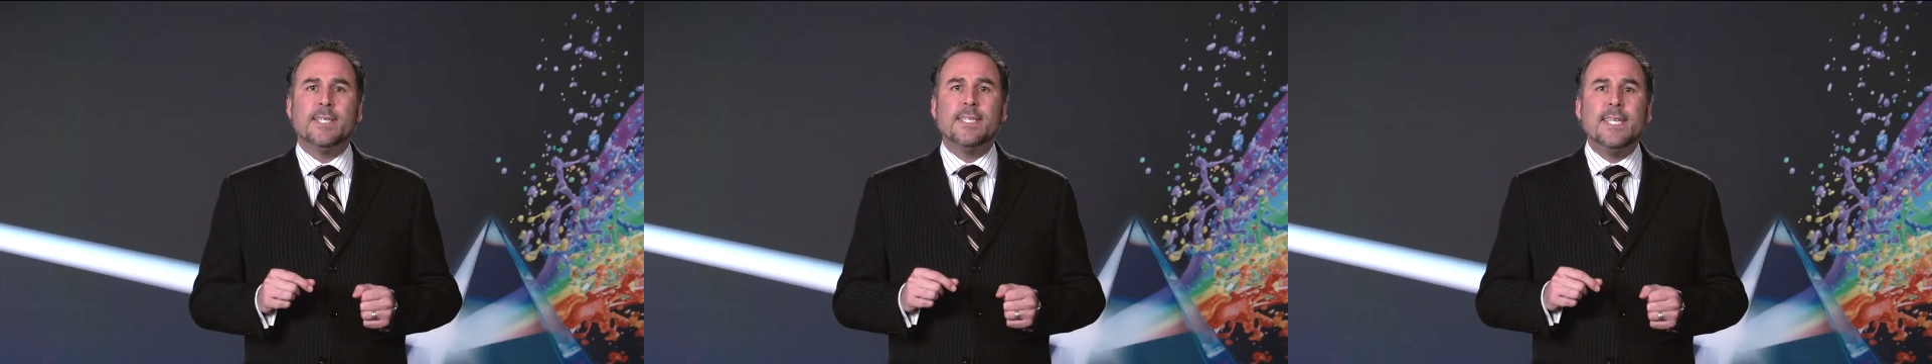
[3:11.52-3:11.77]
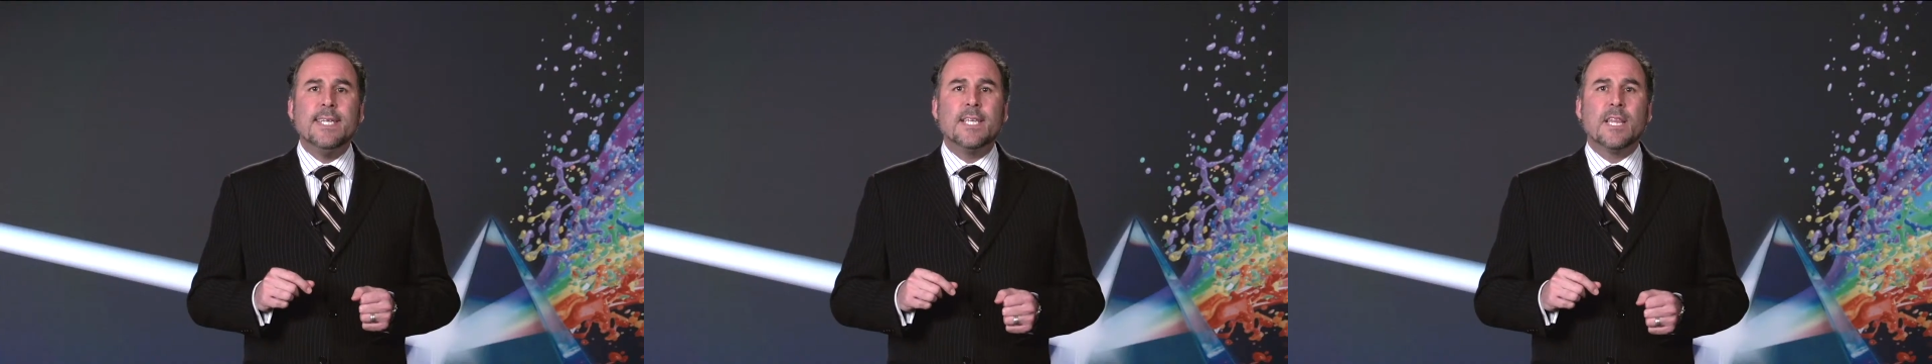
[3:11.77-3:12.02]
Do you
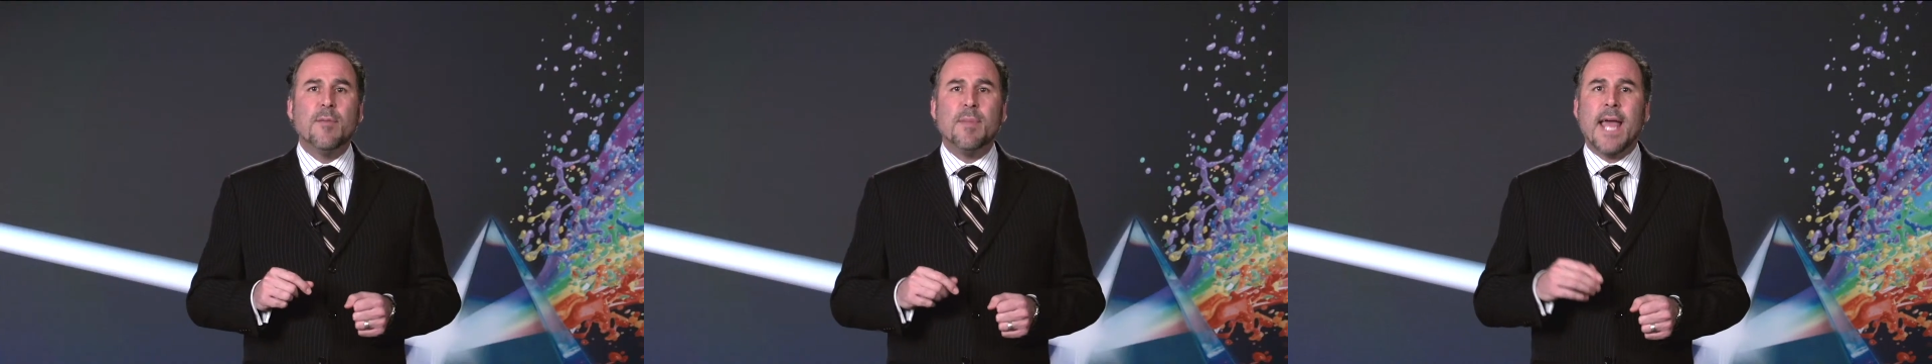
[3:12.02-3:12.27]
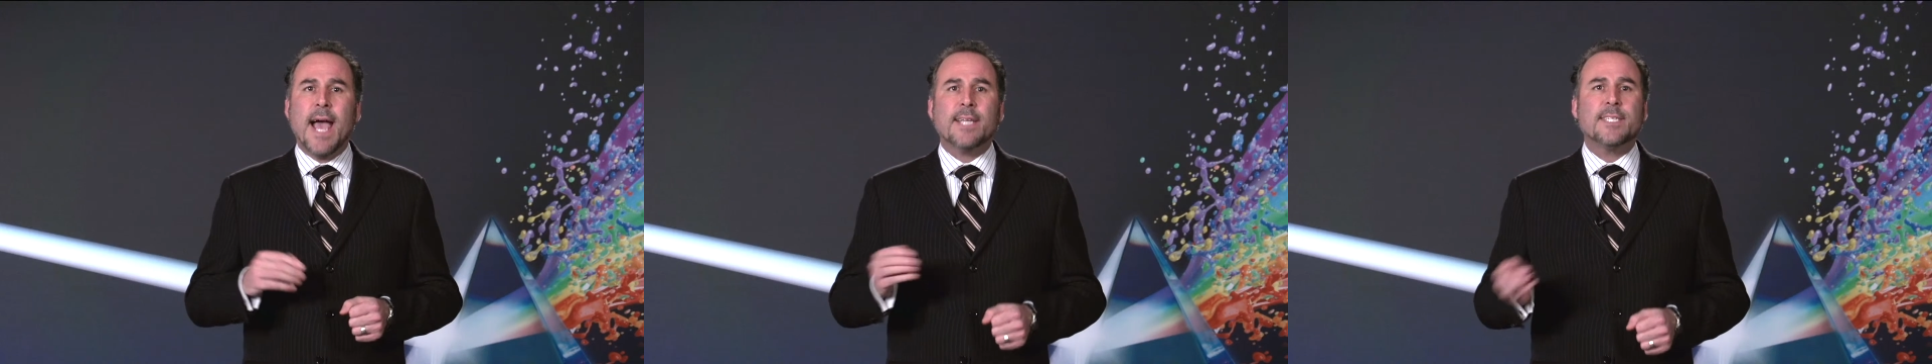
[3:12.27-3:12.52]
need to limit
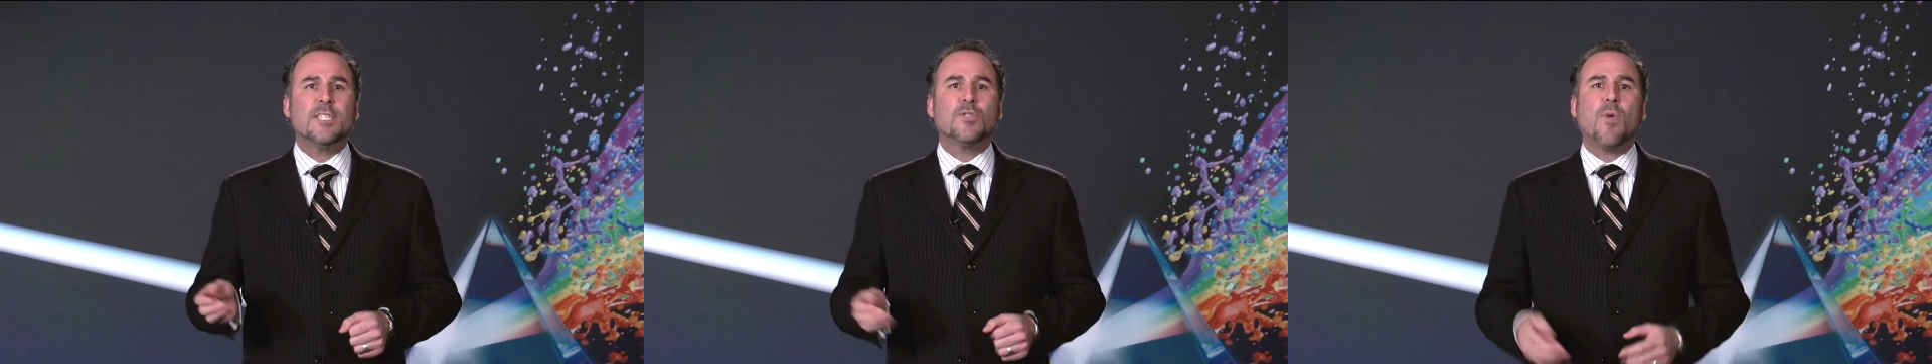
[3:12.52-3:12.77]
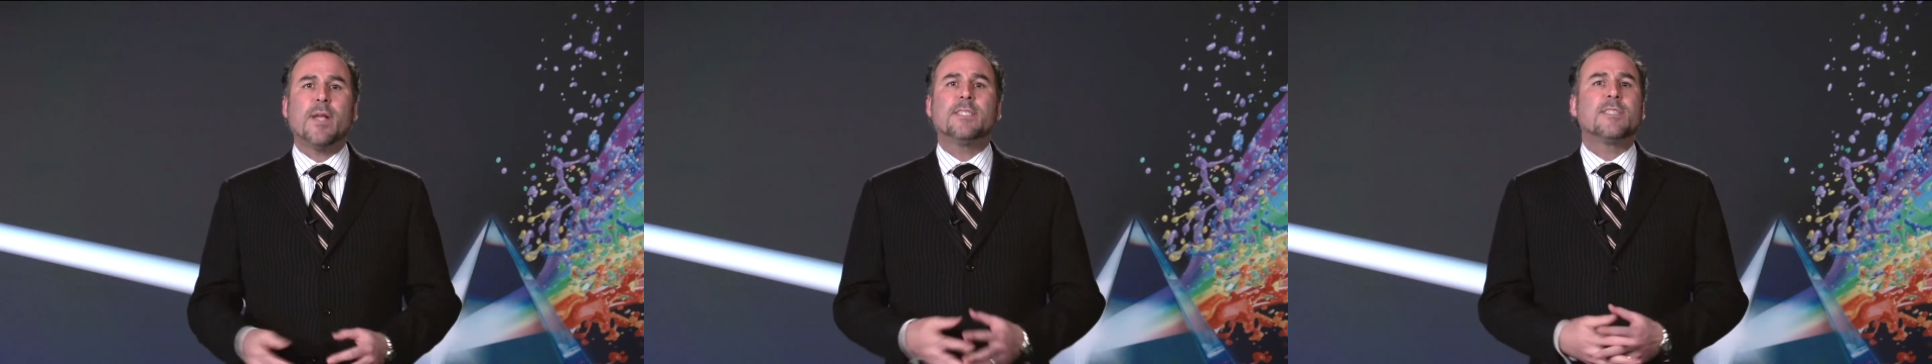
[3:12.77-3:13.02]
access
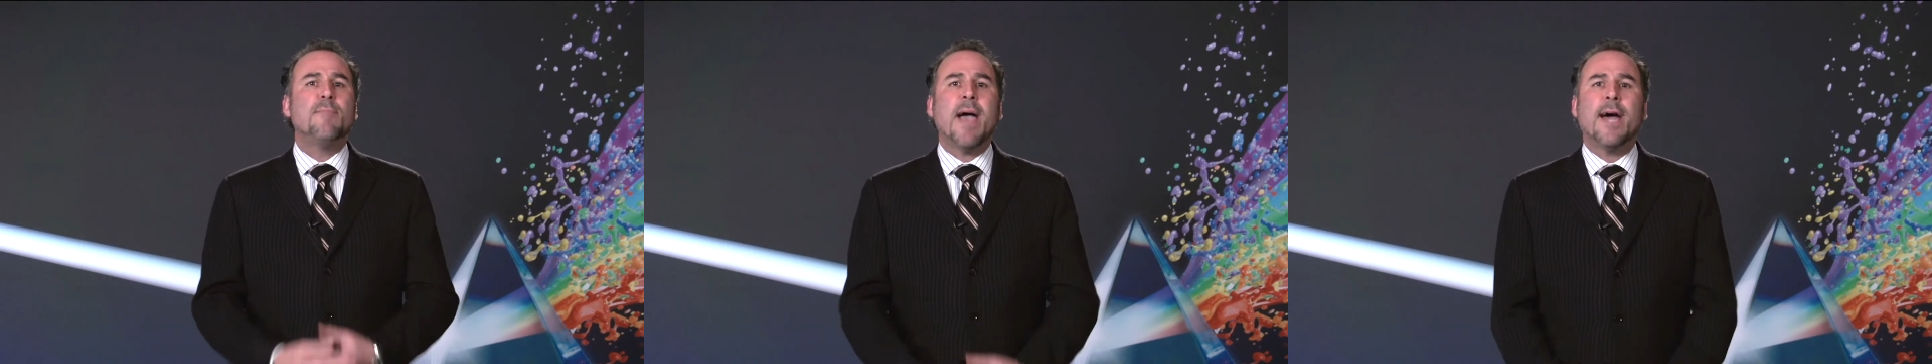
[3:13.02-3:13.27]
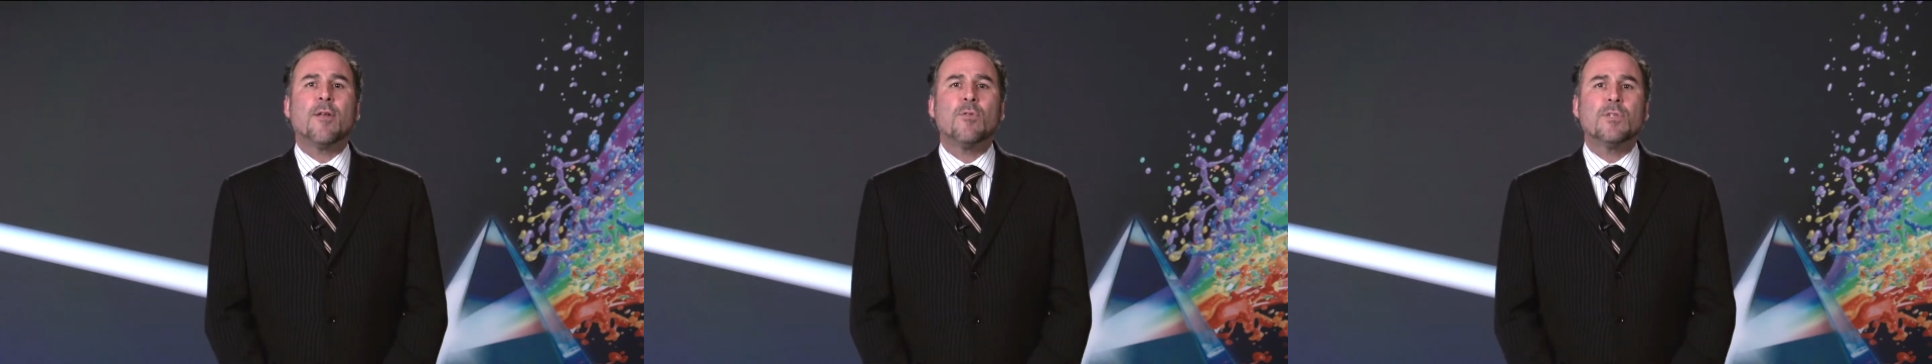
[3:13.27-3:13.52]
rights to
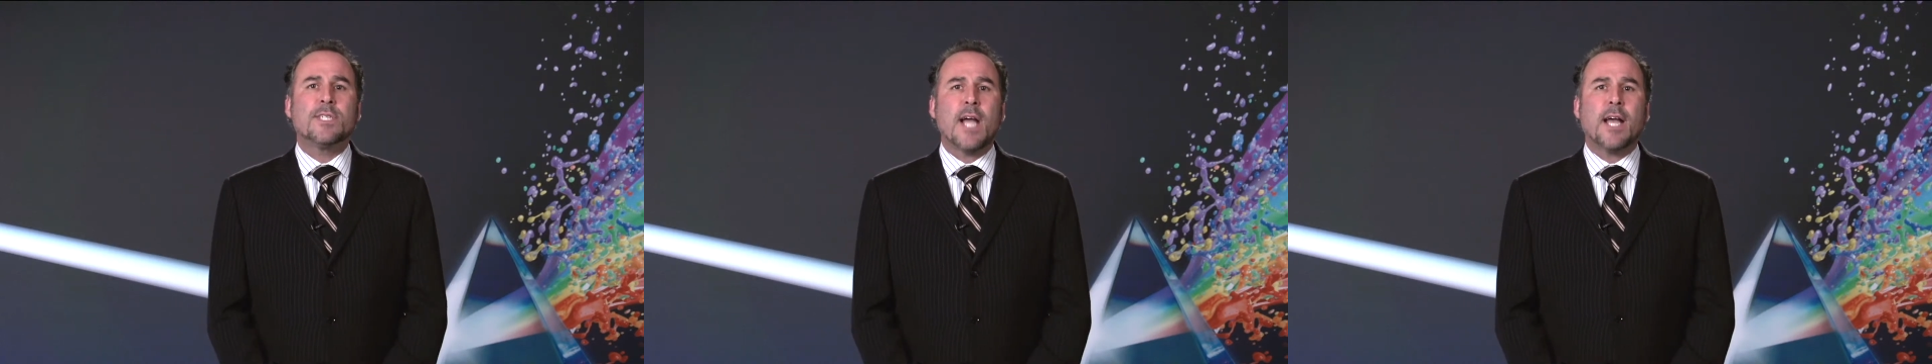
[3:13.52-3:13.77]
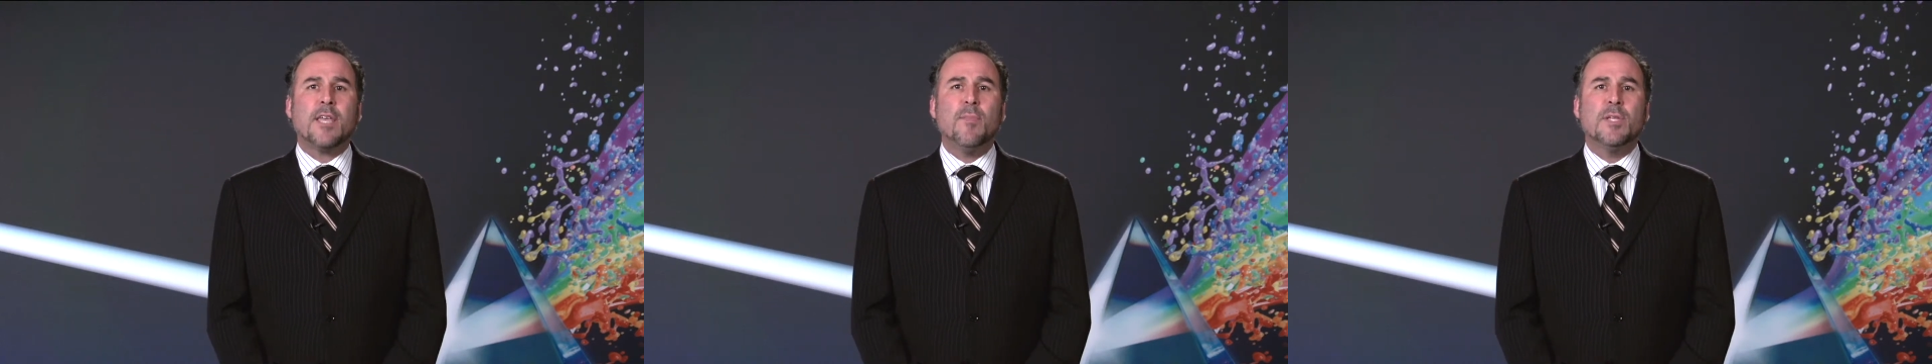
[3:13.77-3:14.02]
matters,
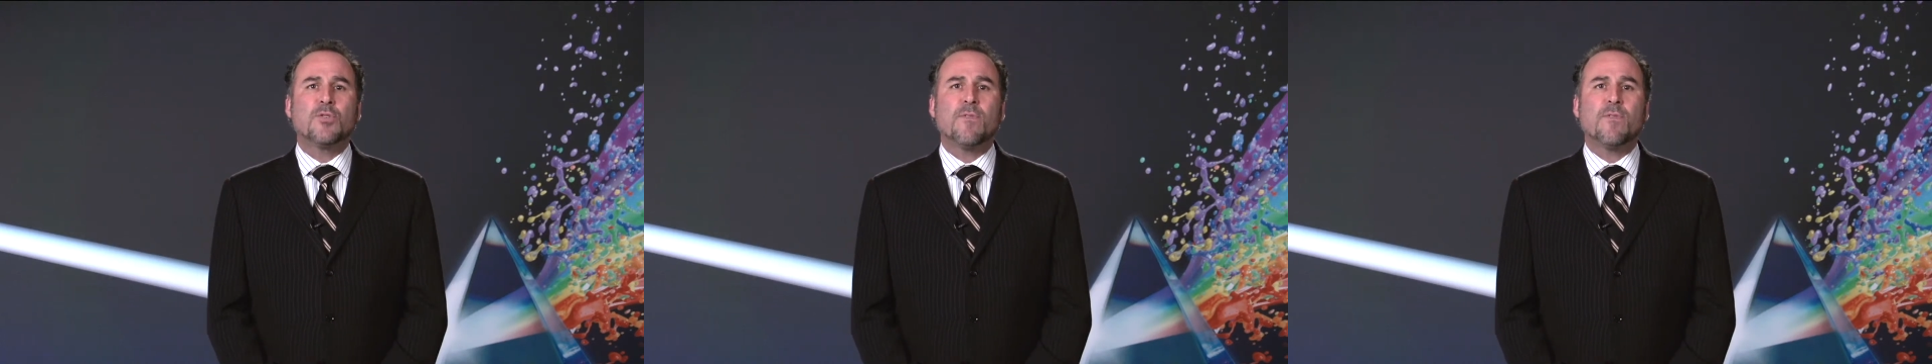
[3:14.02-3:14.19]
documents,